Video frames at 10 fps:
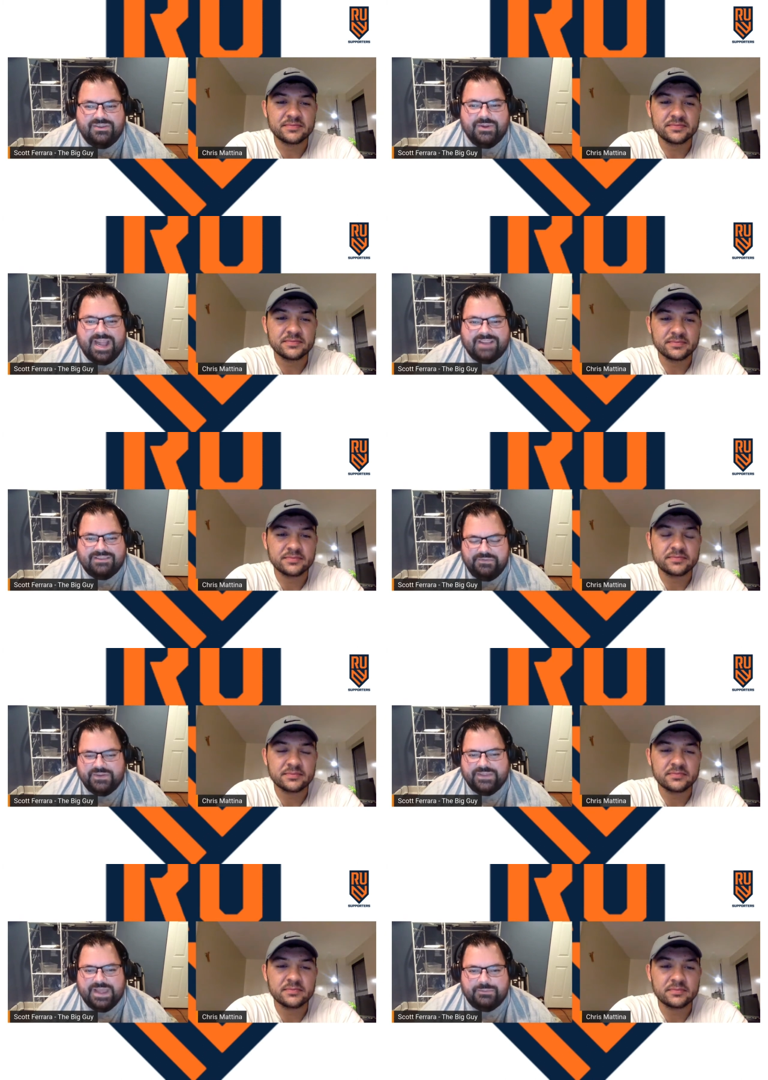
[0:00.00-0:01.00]
Speaker 1: it because you can
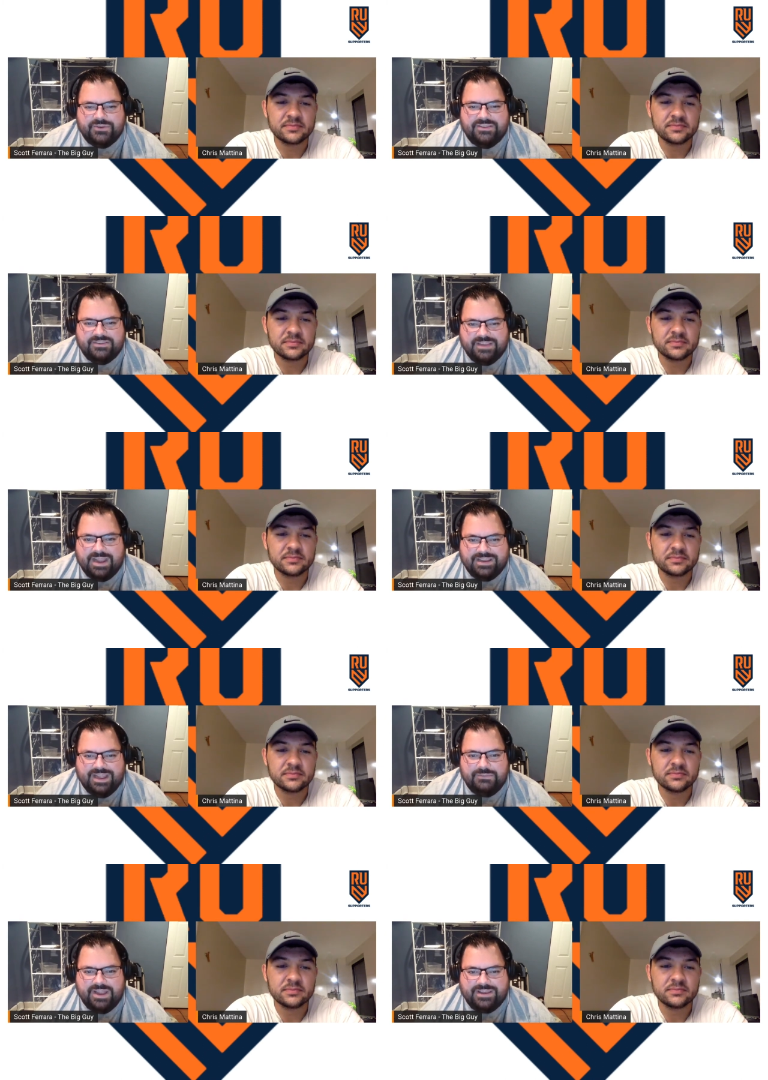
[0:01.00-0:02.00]
actually feel that breeze
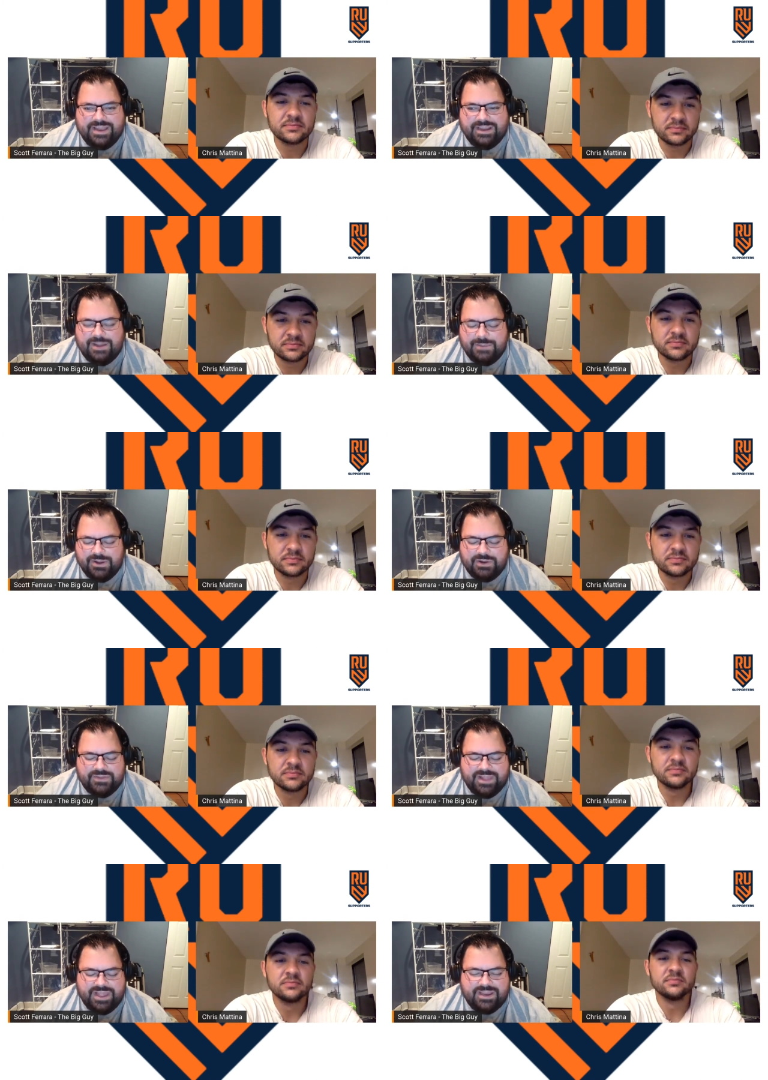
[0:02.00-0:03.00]
nine times out of ten
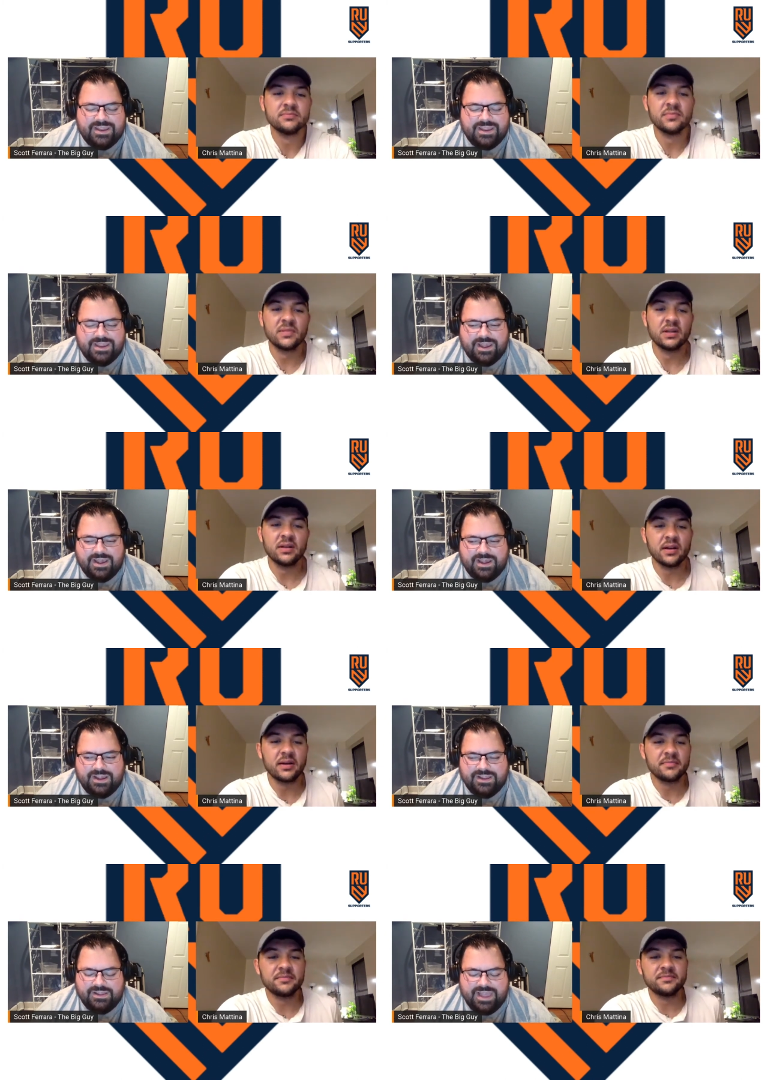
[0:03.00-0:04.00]
coming off of that
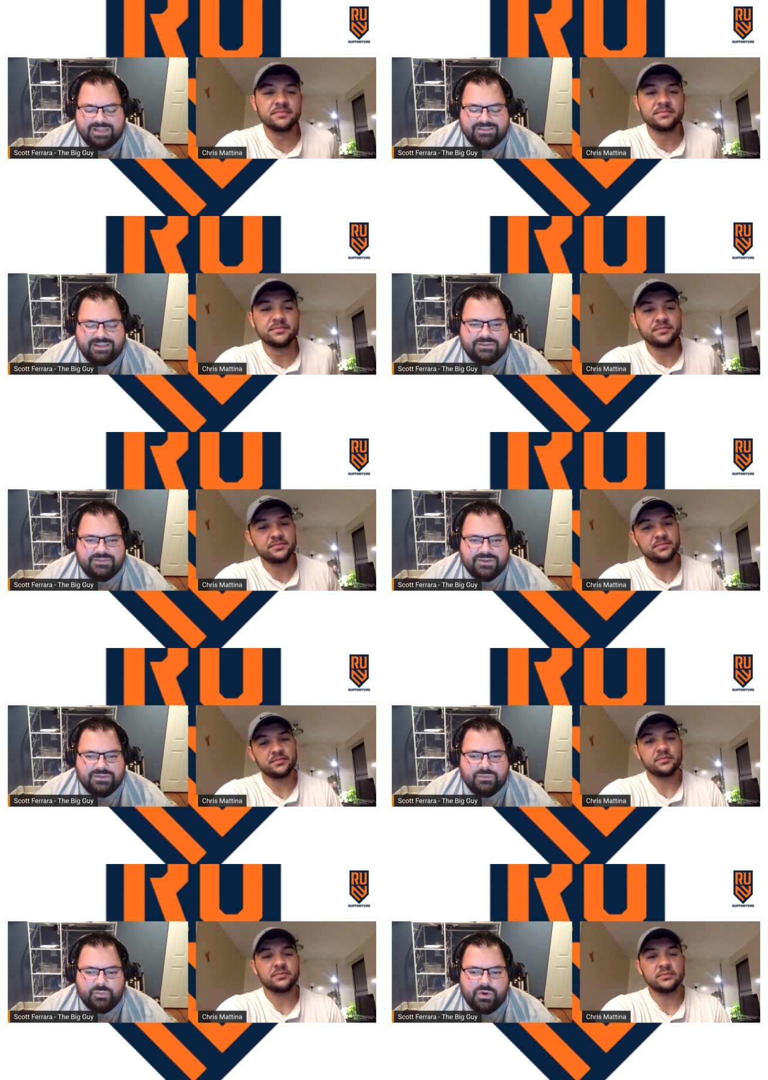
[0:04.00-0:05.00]
uh, that
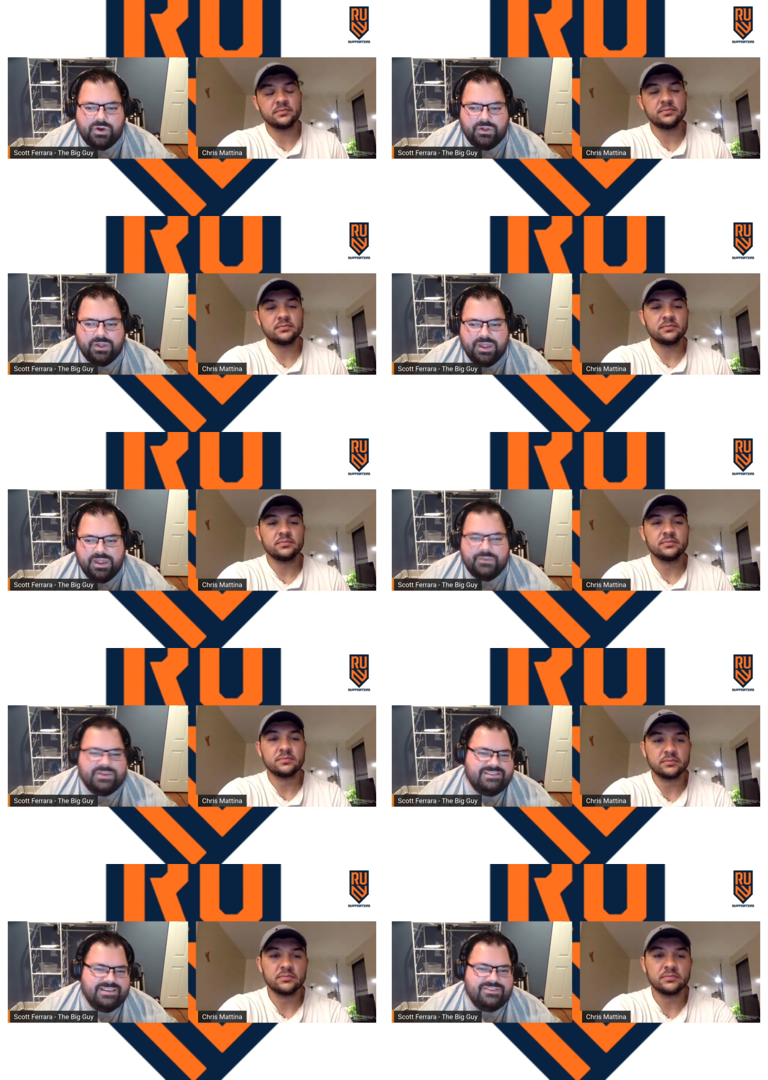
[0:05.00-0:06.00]
center field wall,
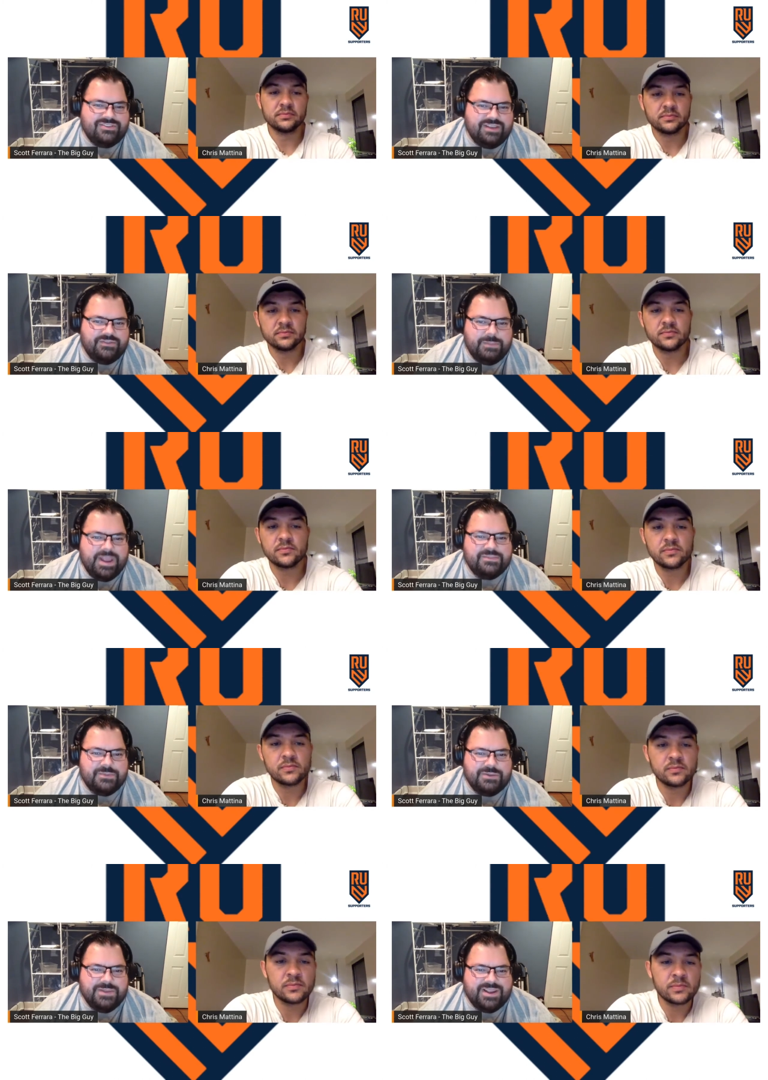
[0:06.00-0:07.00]
which is interesting for
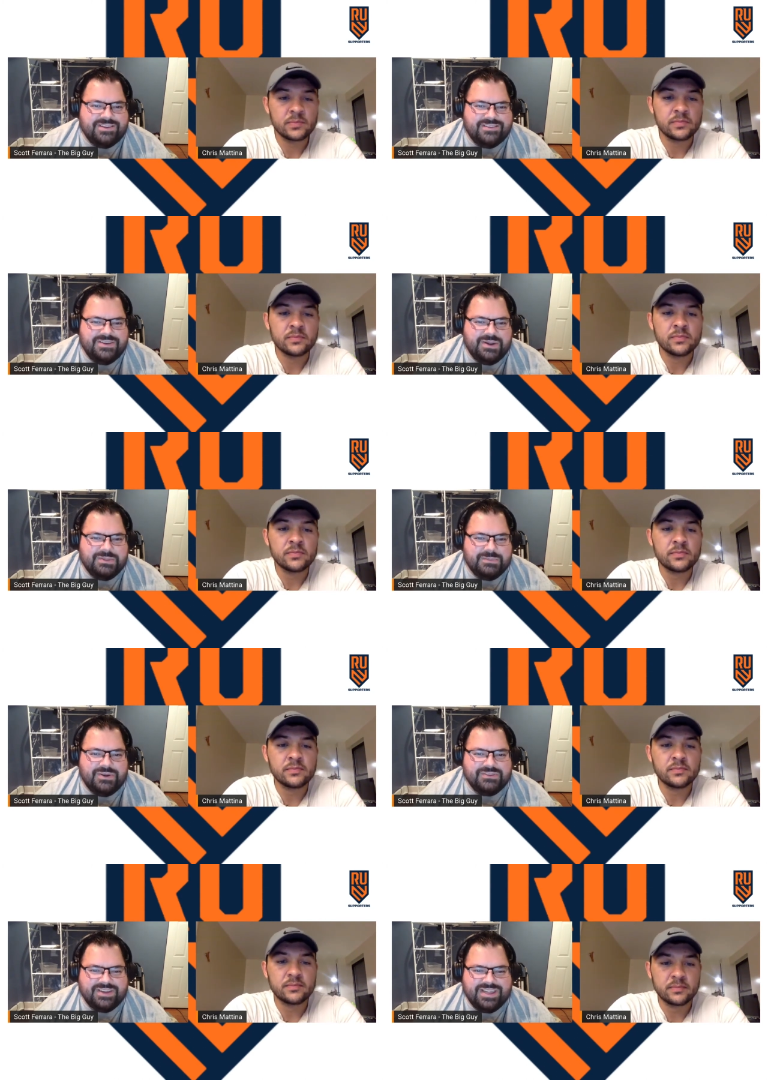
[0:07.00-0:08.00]
baseball because you
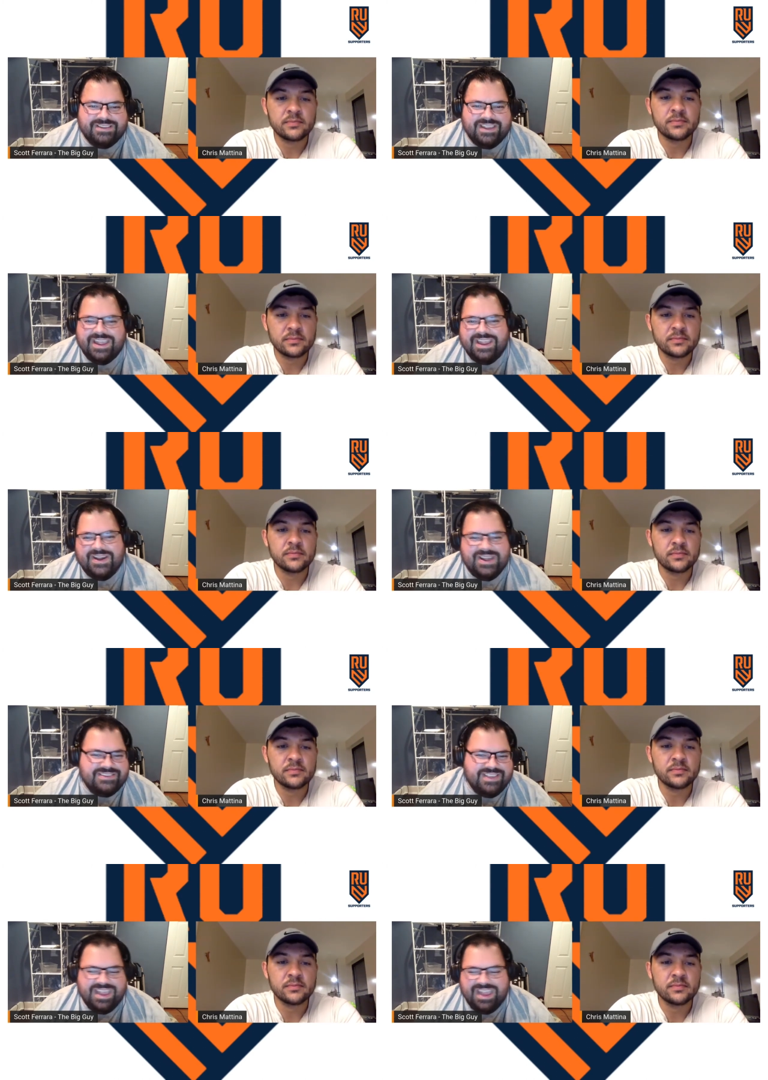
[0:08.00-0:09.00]
know the balls are it's
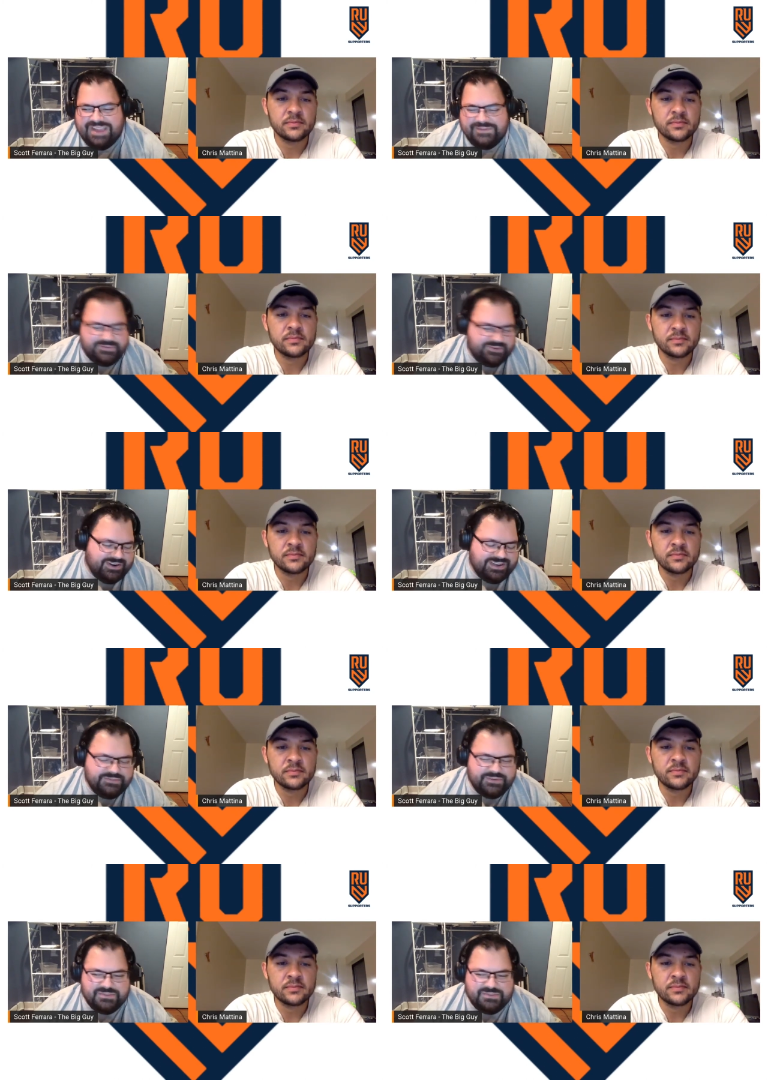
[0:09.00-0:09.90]
you know it's even for a